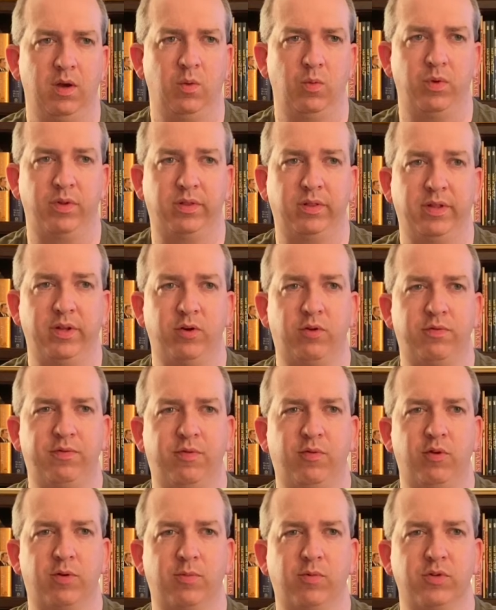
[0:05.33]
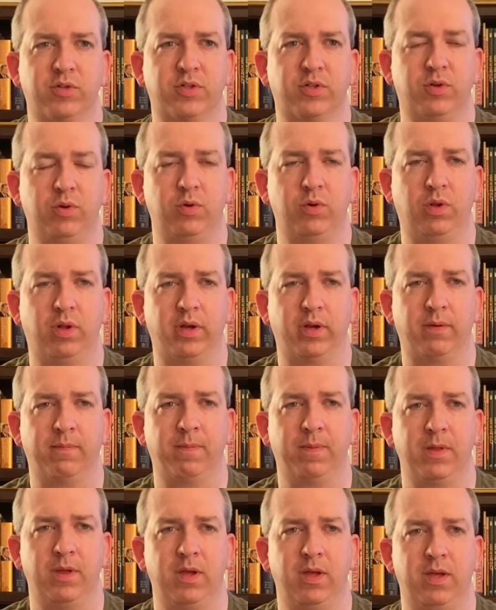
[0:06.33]
With little formal
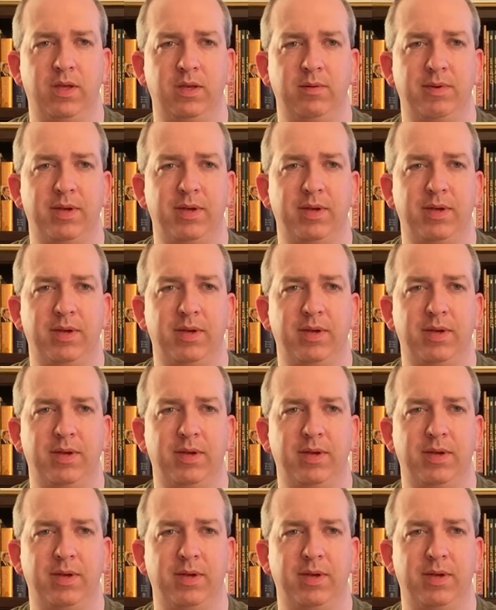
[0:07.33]
schooling, he